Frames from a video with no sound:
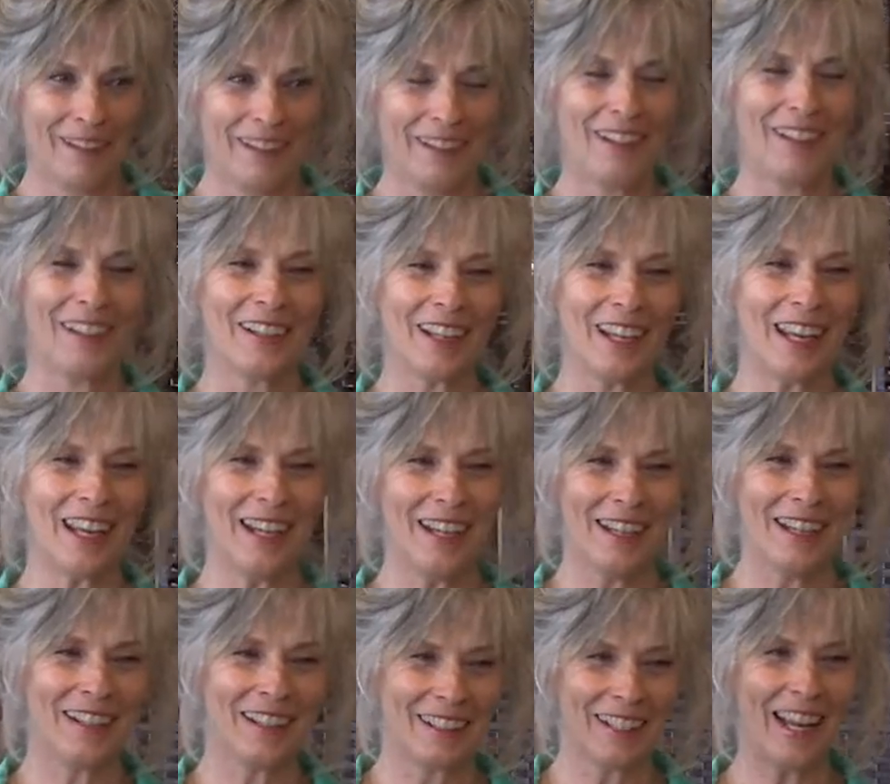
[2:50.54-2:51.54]
Okay?
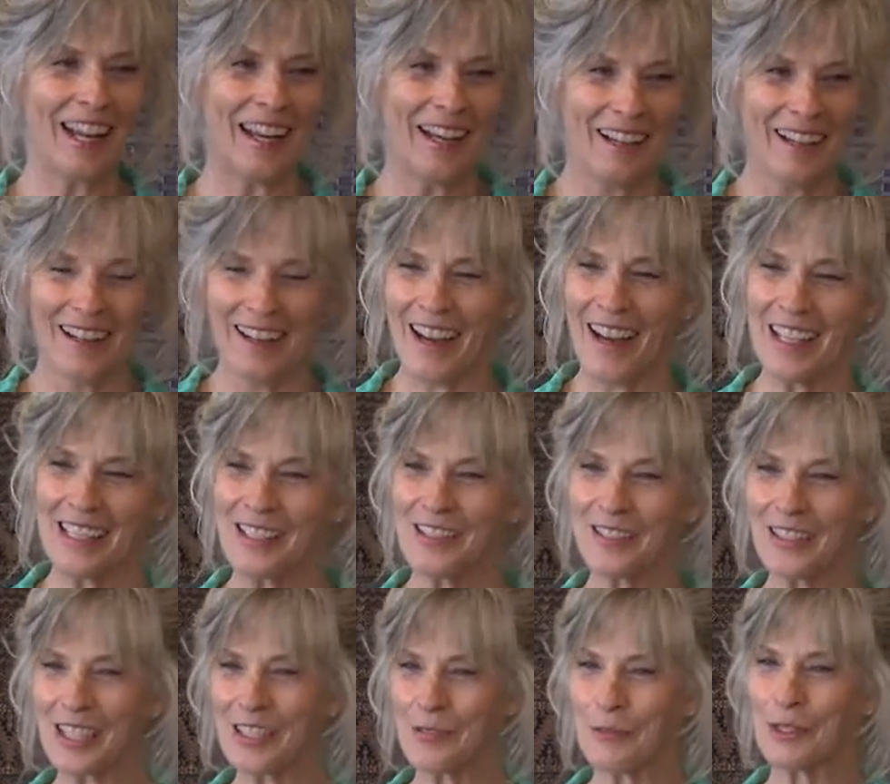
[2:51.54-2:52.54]
Yeah. I still
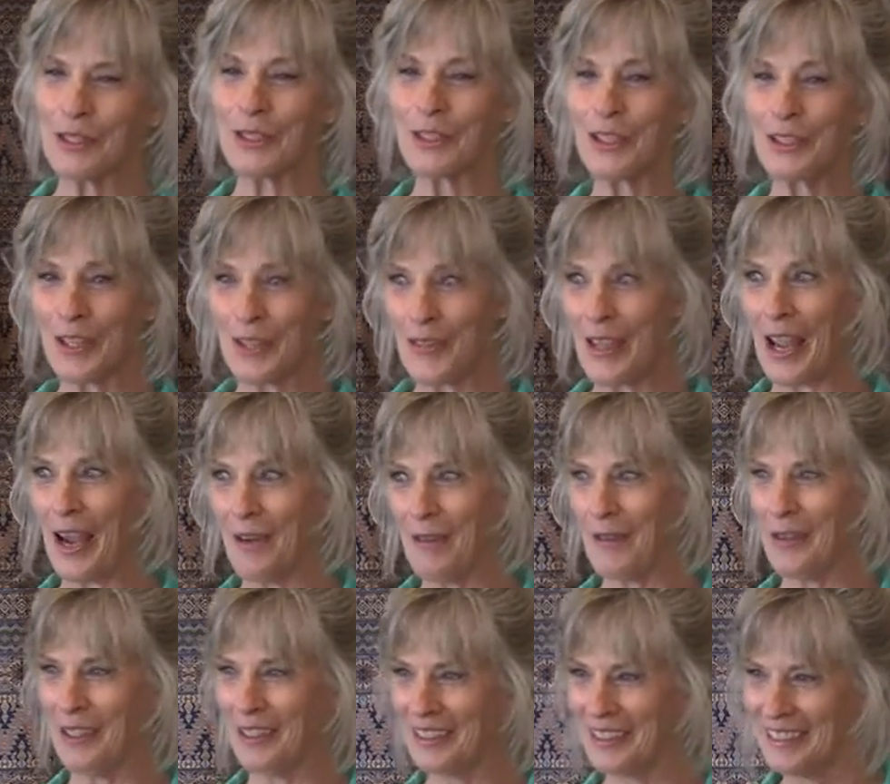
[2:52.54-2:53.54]
need some clearing on that
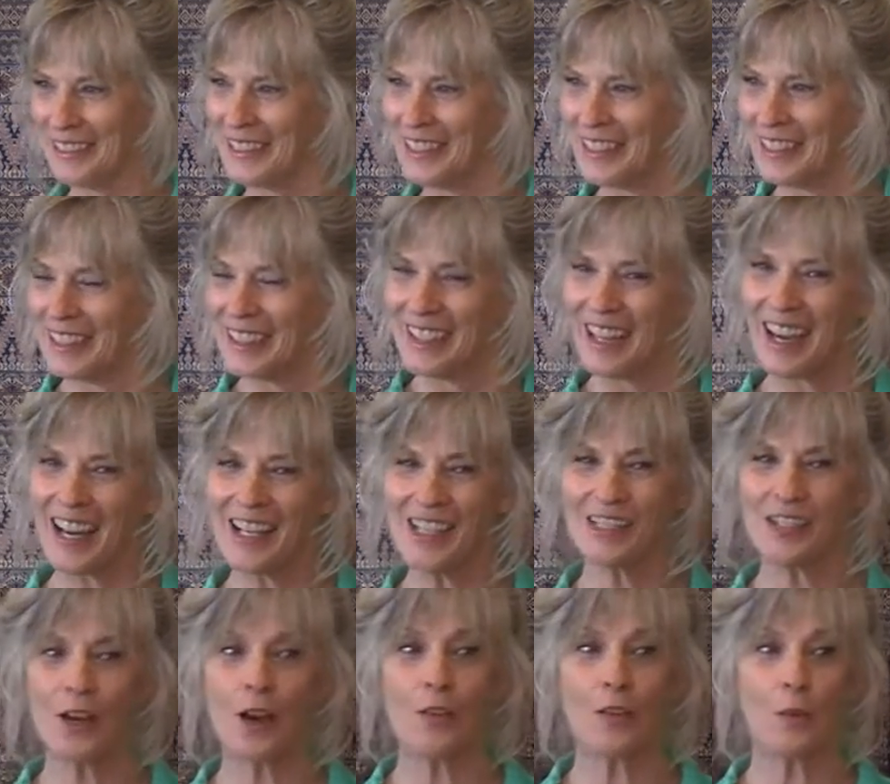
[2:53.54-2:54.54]
one. I
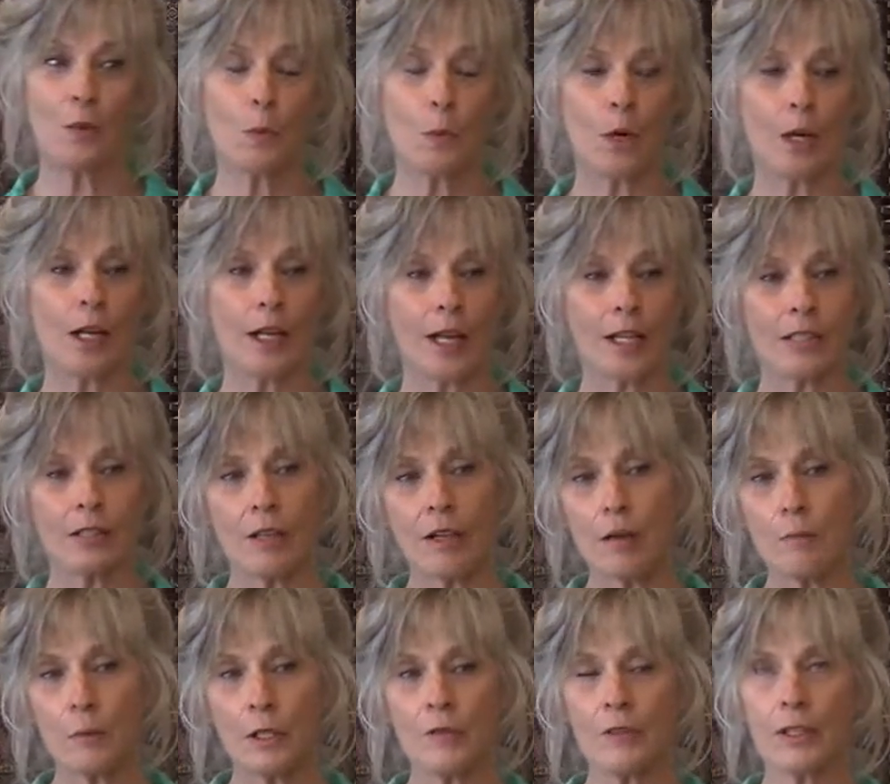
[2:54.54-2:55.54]
saw the one, I saw a
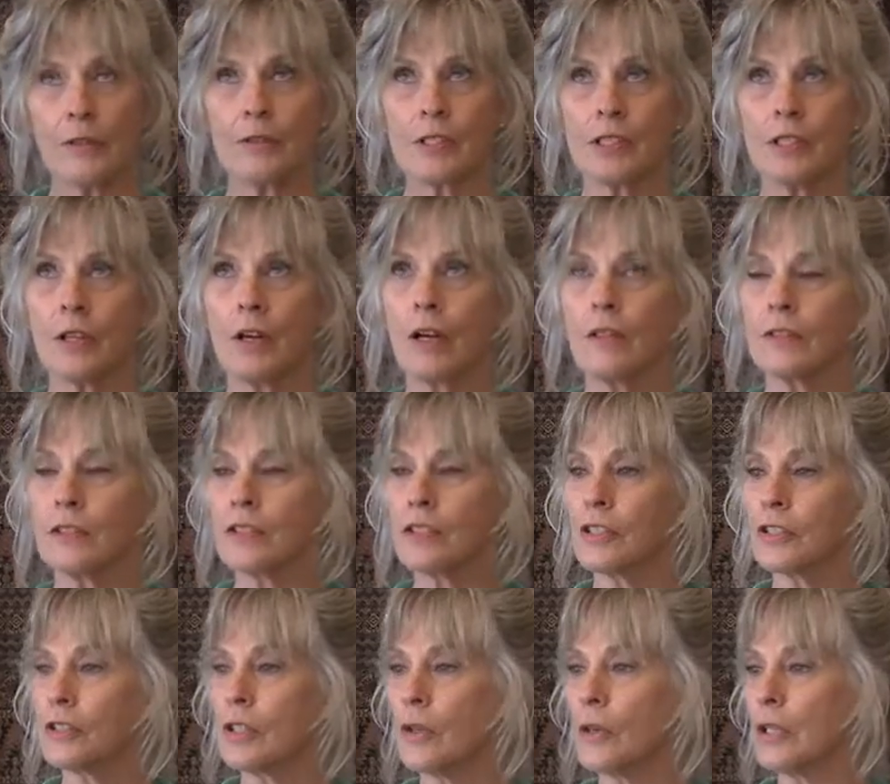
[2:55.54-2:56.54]
movie, it was called The
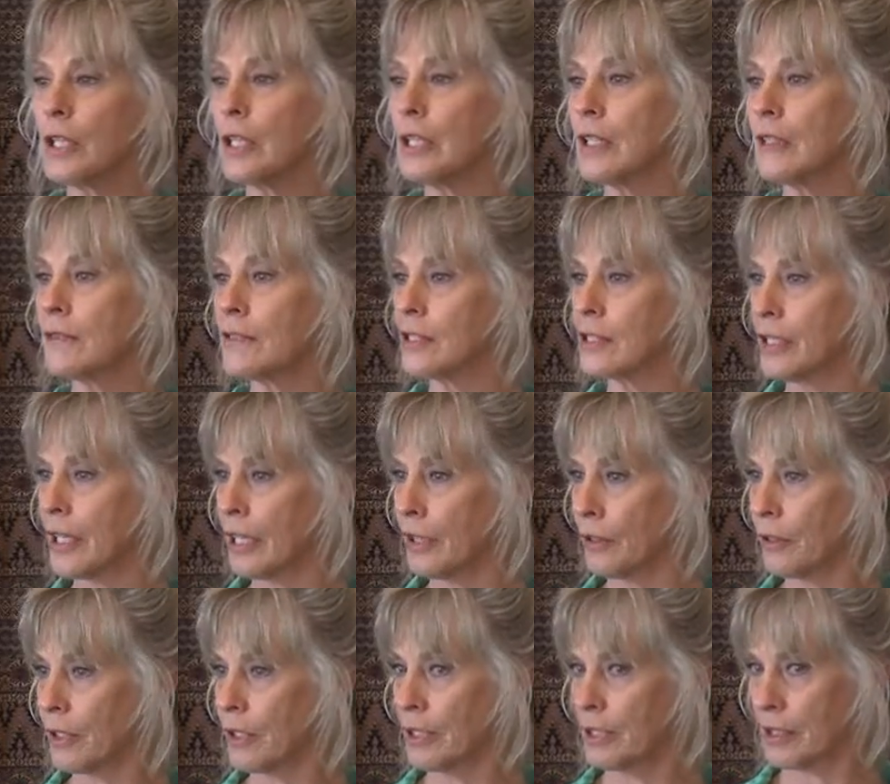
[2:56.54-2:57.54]
Stoning of
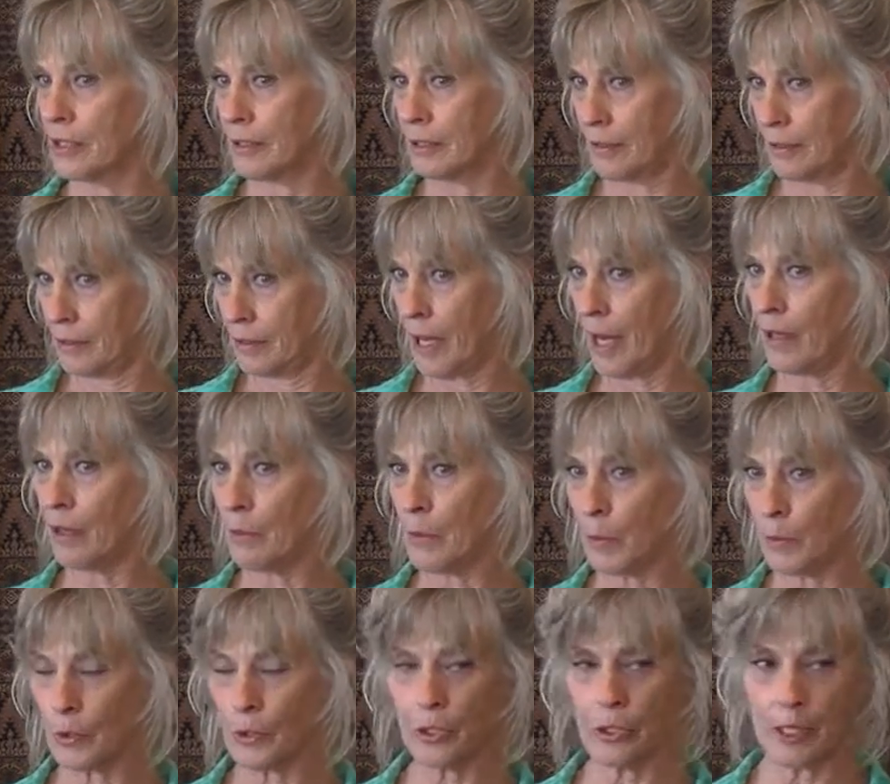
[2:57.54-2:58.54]
Sarah, I don't
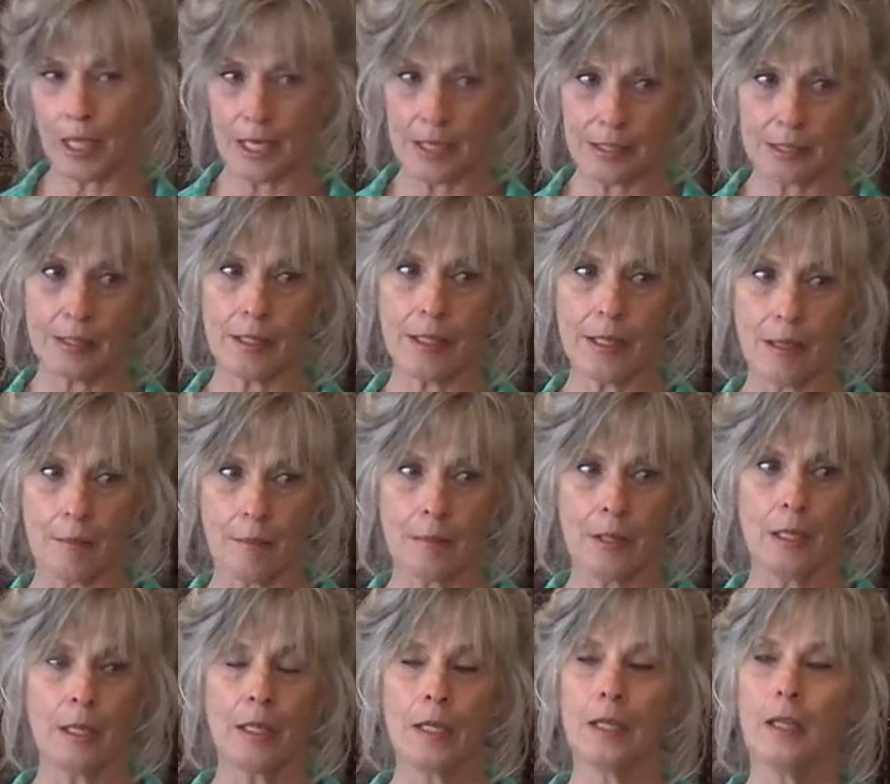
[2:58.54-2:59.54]
remember her last name.
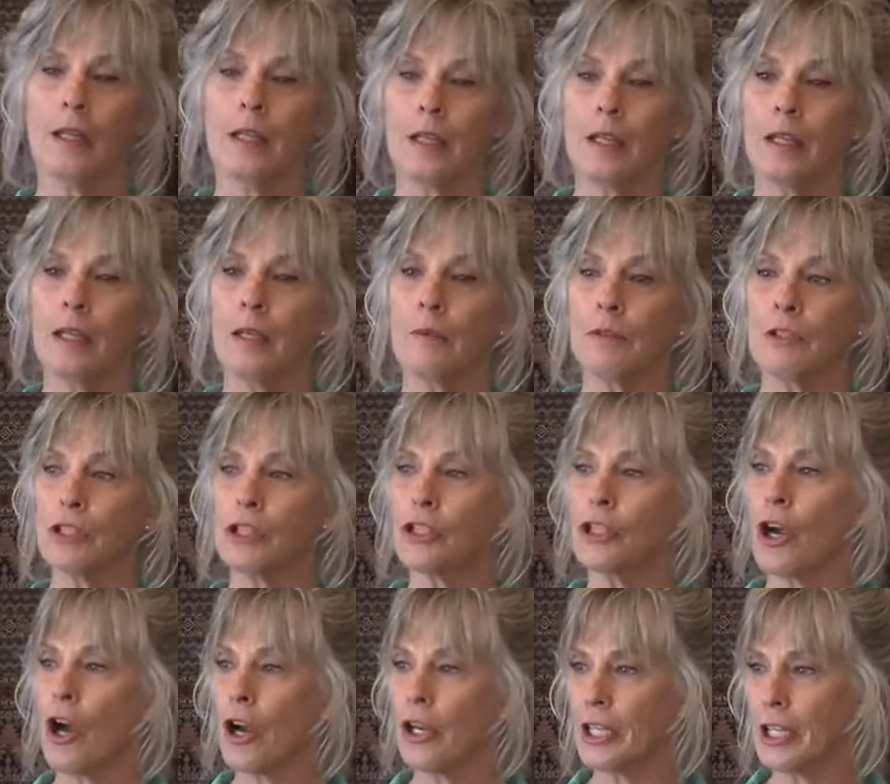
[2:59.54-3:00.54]
It was
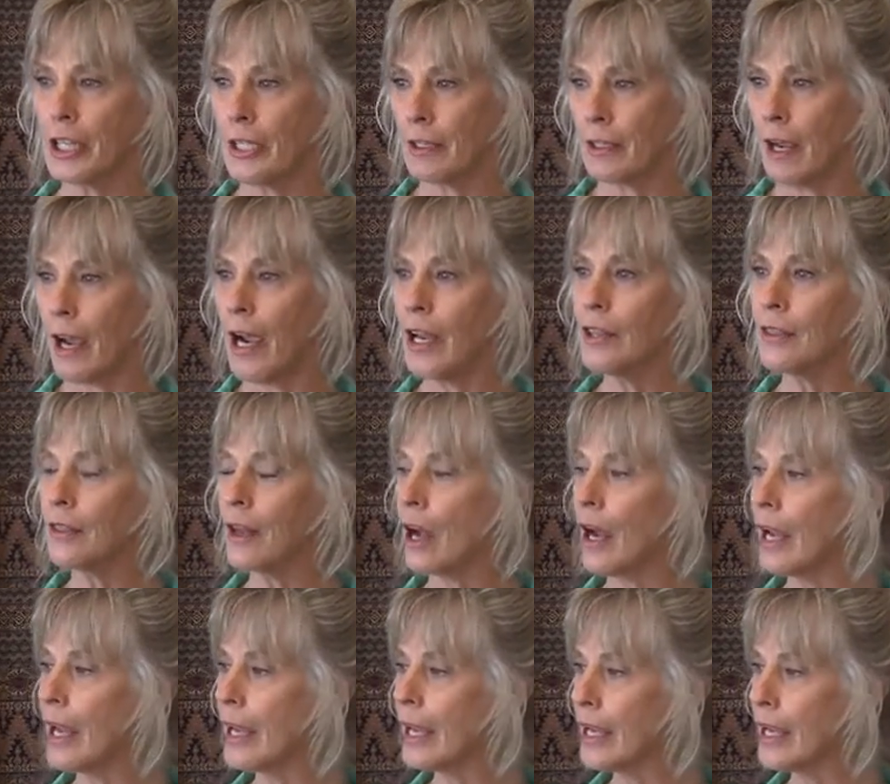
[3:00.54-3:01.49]
shocking. I, I,